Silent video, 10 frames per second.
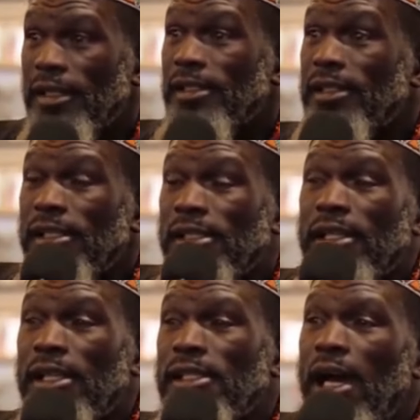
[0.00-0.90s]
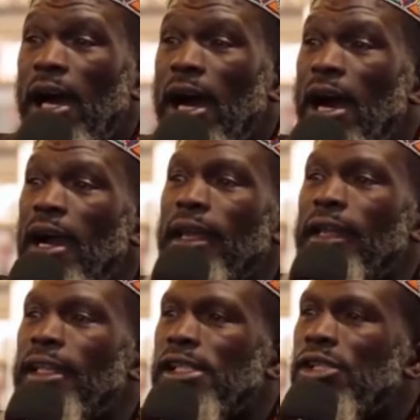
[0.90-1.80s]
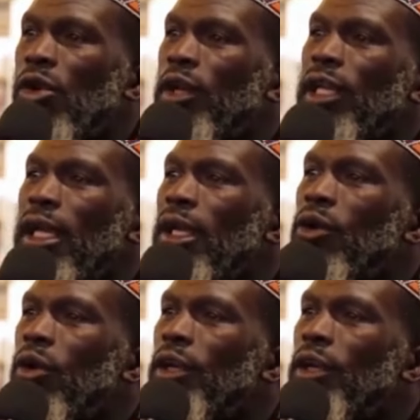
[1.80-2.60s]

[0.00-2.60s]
Ancestors are a historical